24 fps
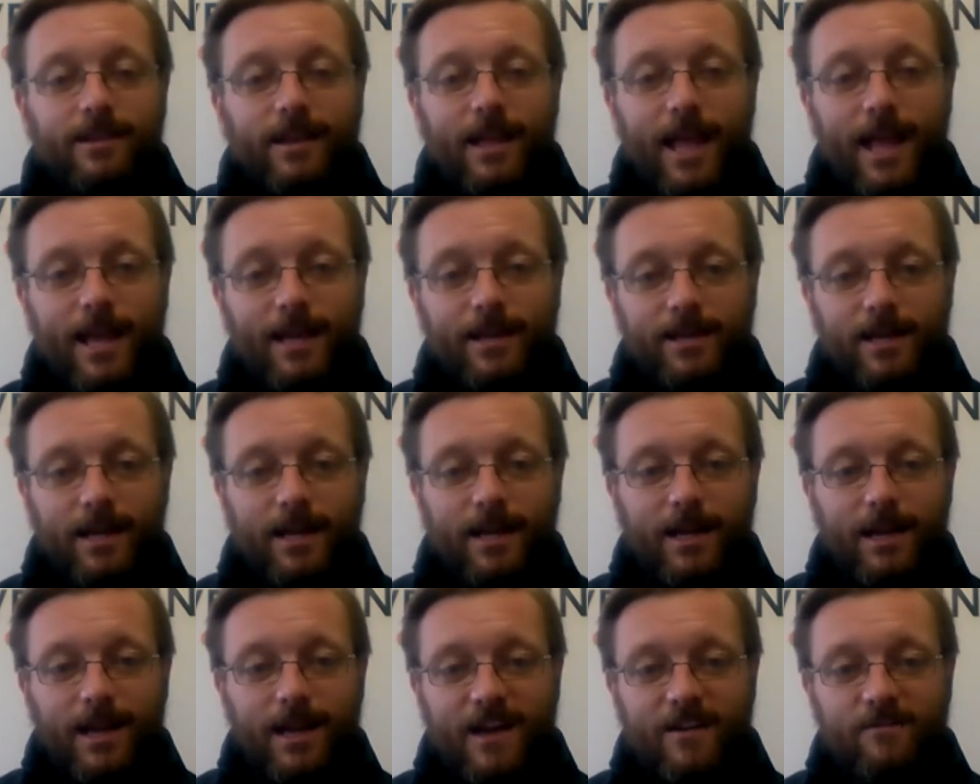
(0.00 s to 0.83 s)
and
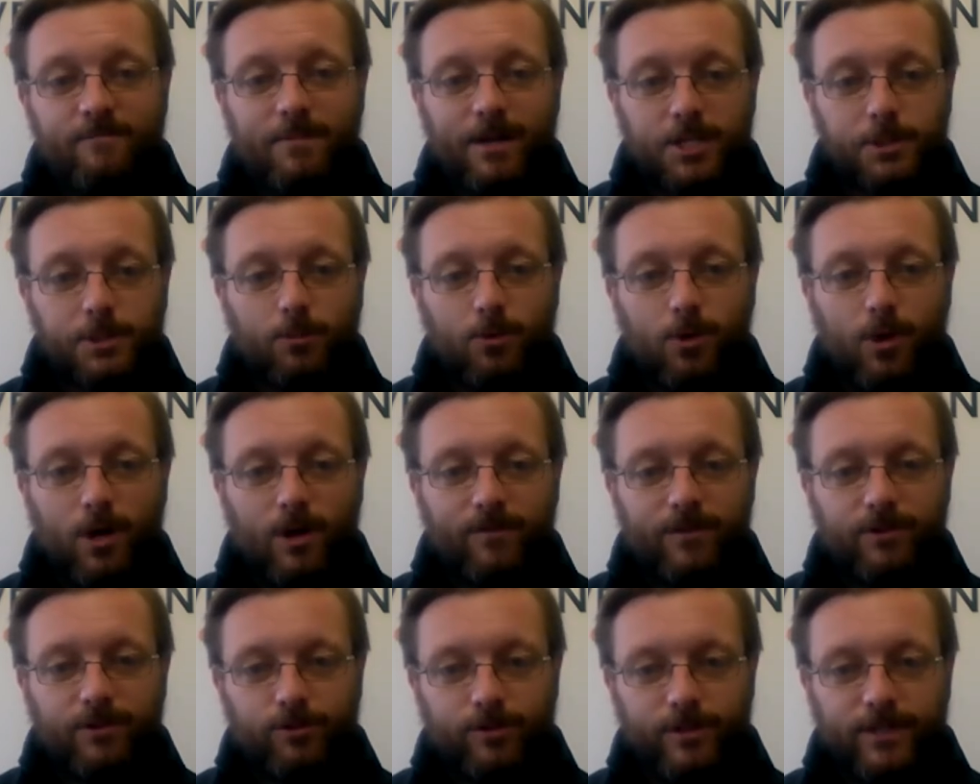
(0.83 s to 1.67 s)
have much more
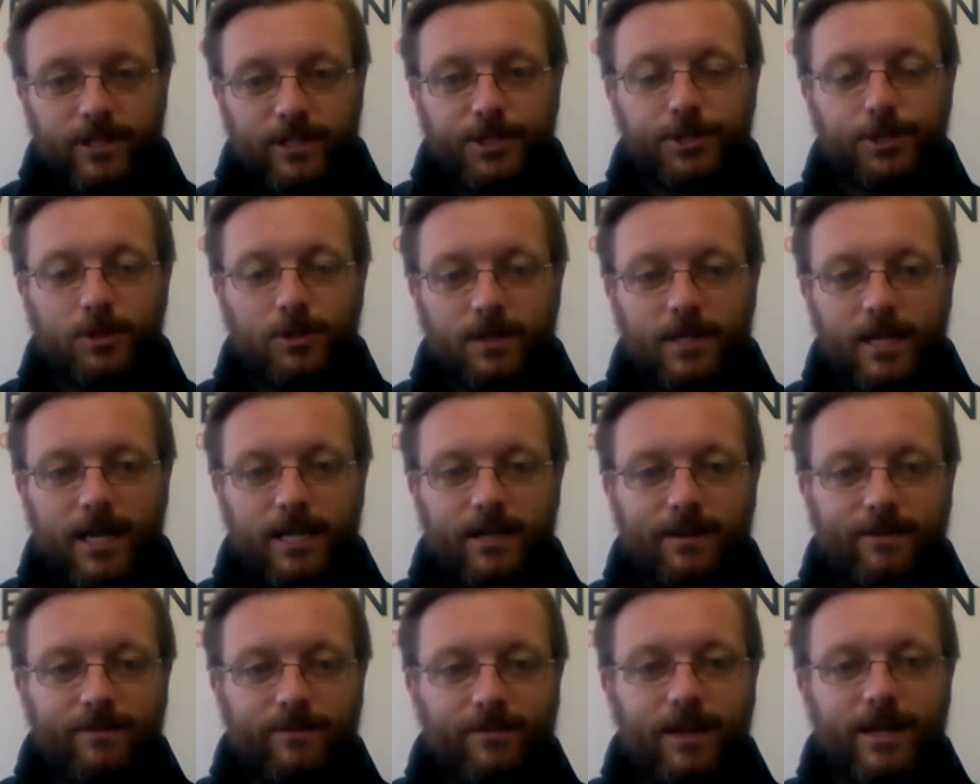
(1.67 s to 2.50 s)
of a traditional
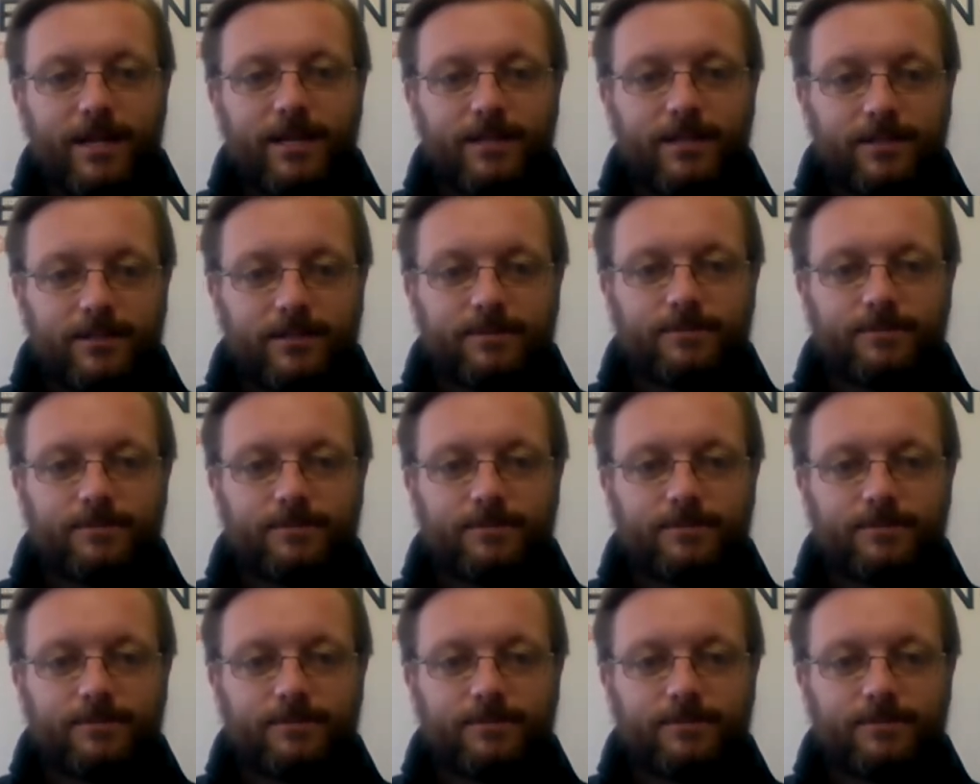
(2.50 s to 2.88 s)
kind of like